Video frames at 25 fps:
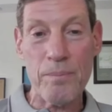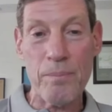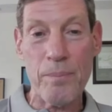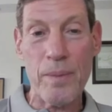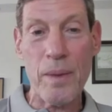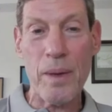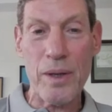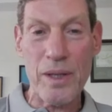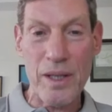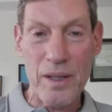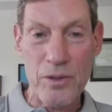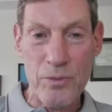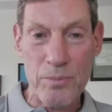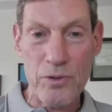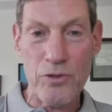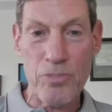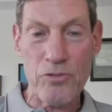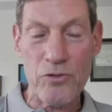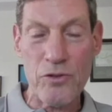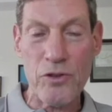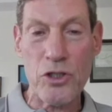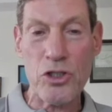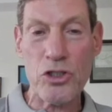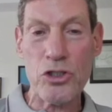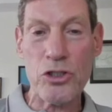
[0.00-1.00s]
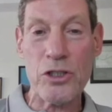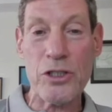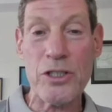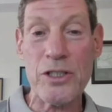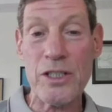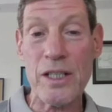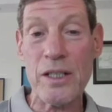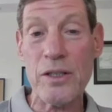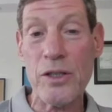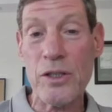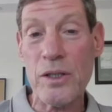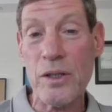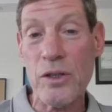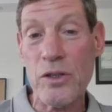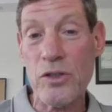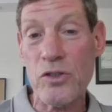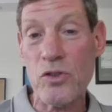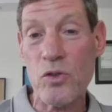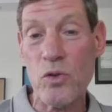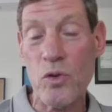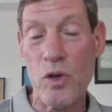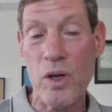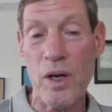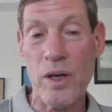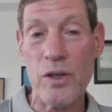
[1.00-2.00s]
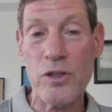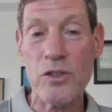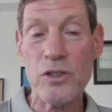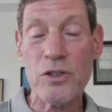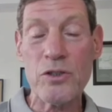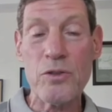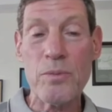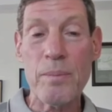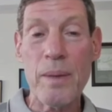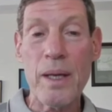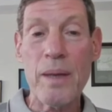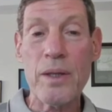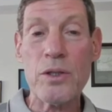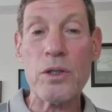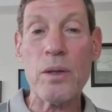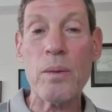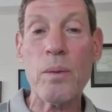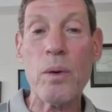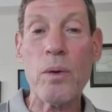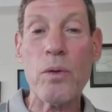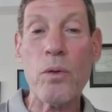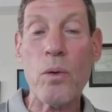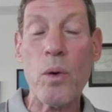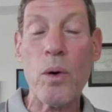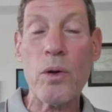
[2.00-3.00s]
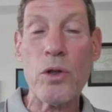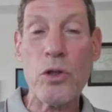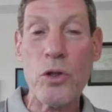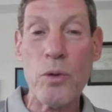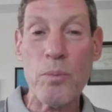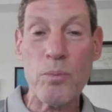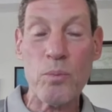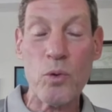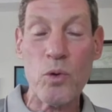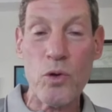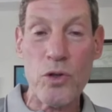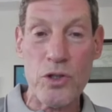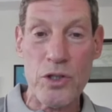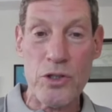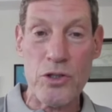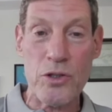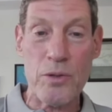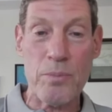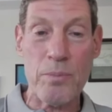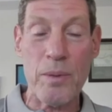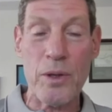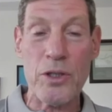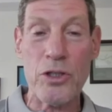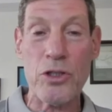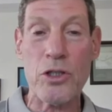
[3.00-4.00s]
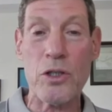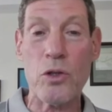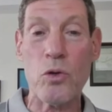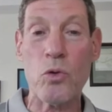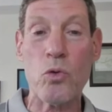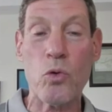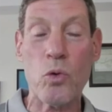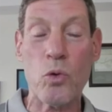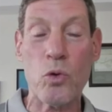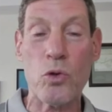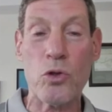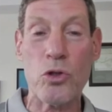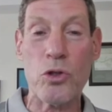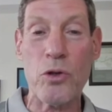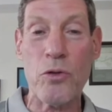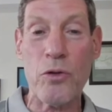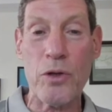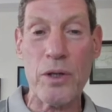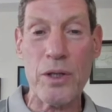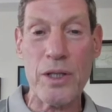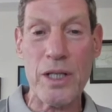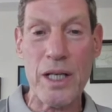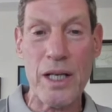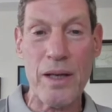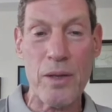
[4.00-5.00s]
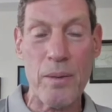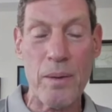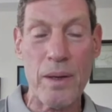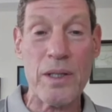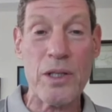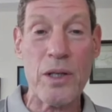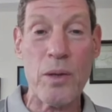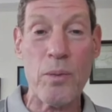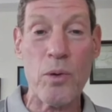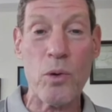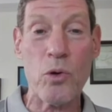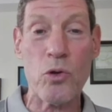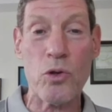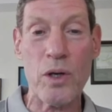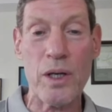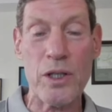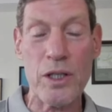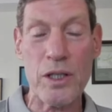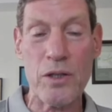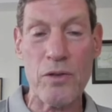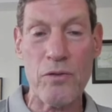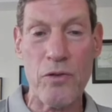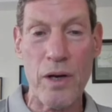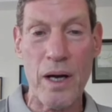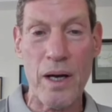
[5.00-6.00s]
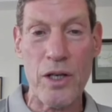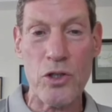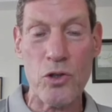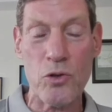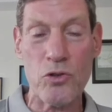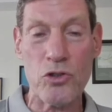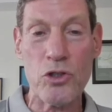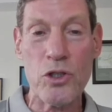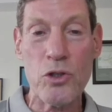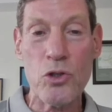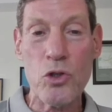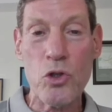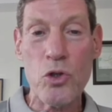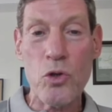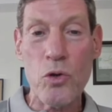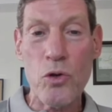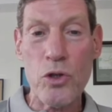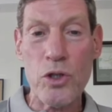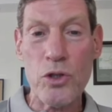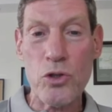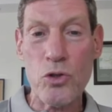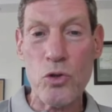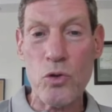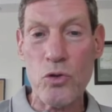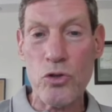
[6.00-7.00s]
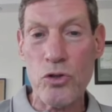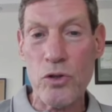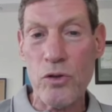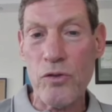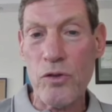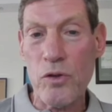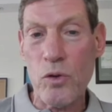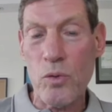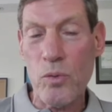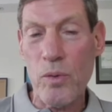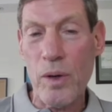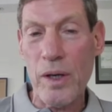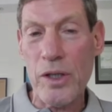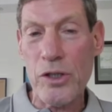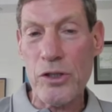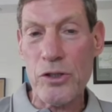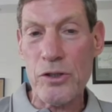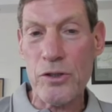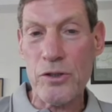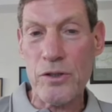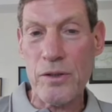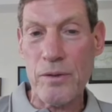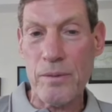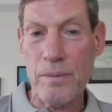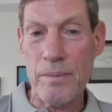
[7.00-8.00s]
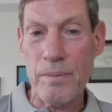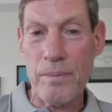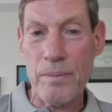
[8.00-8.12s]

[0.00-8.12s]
But let me finish the sentence. You can't suspect him of not supporting the basic rules of the game and democratic values, including those of the West.